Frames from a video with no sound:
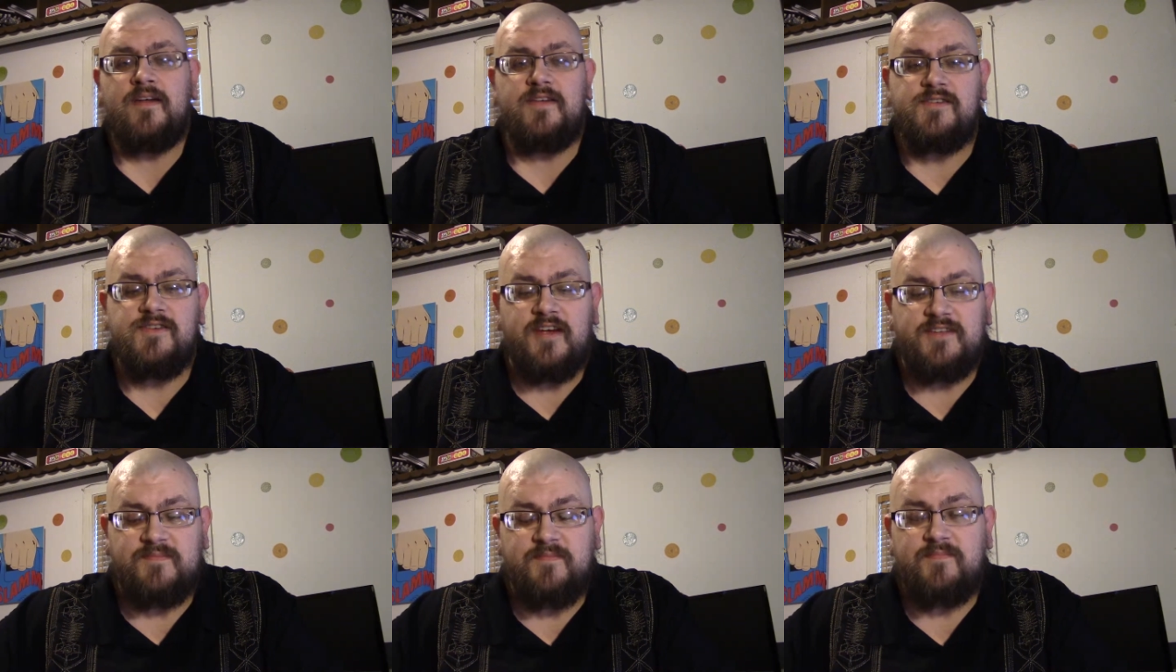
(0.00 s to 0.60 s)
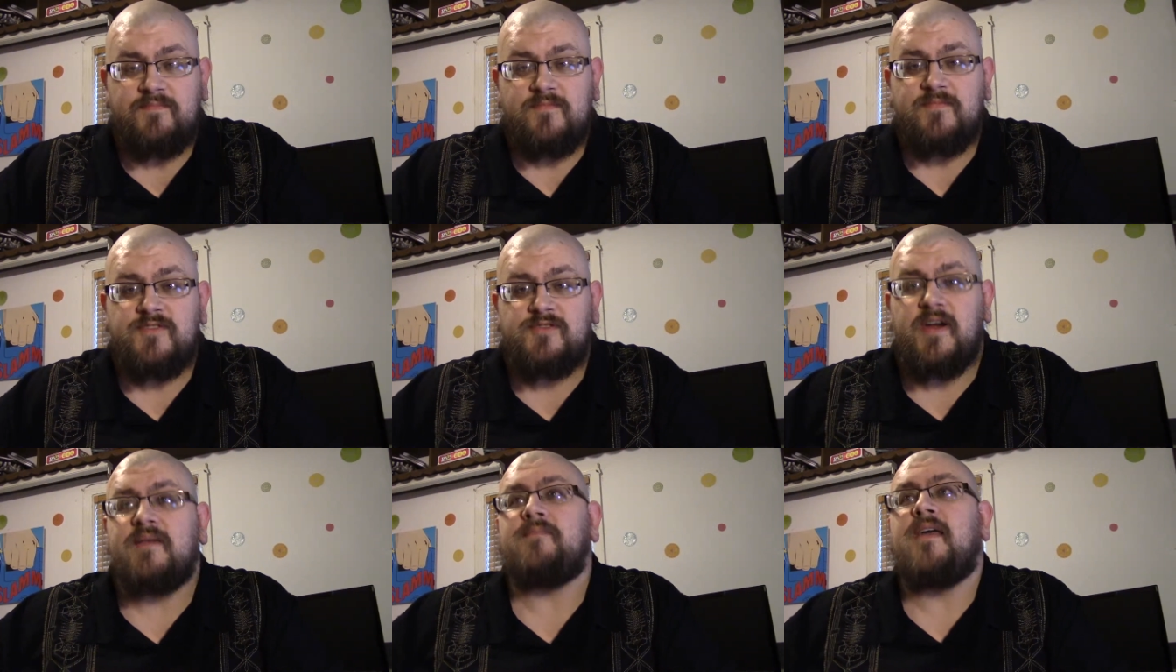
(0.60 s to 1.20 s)
just
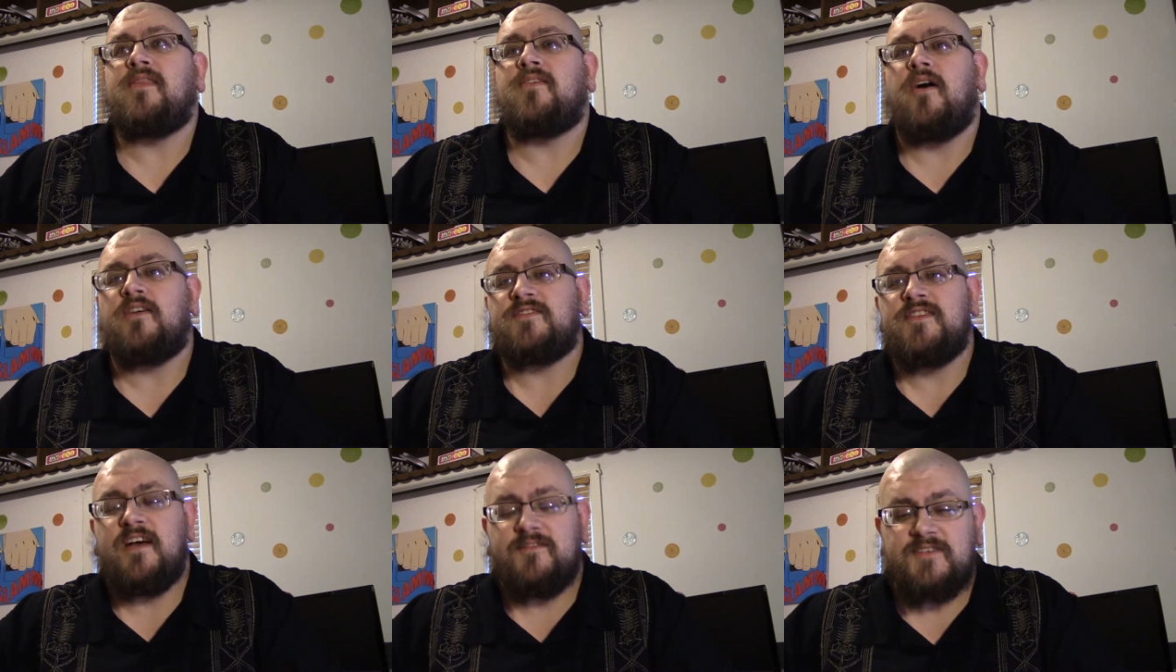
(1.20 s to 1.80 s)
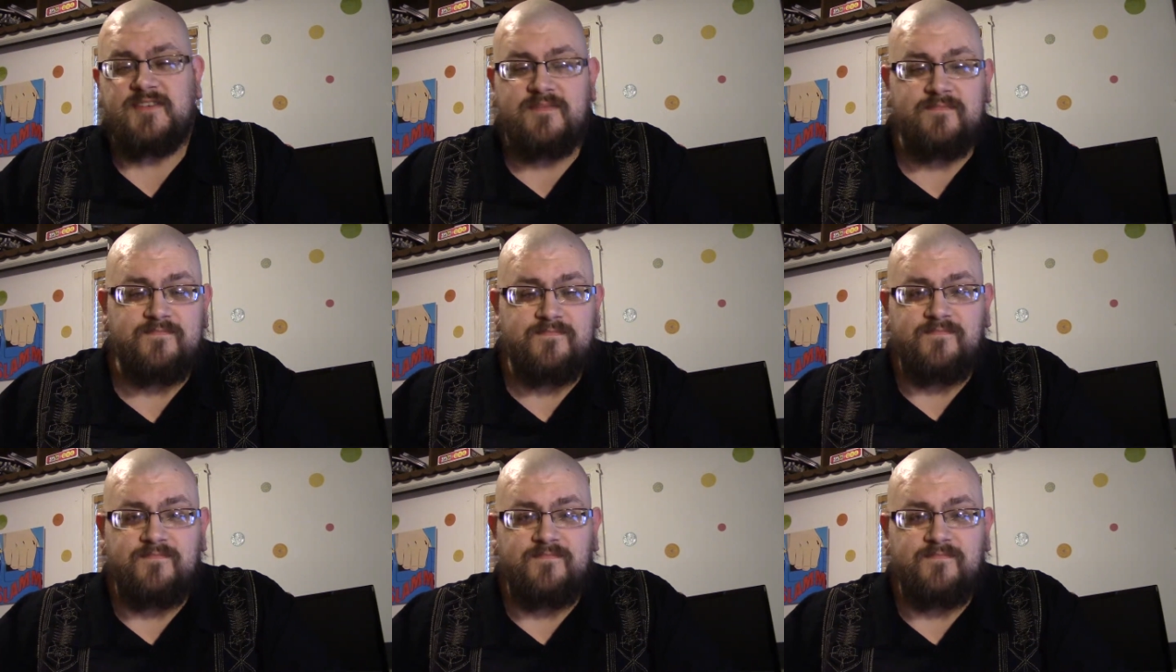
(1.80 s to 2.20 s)
straight menthol snuffs.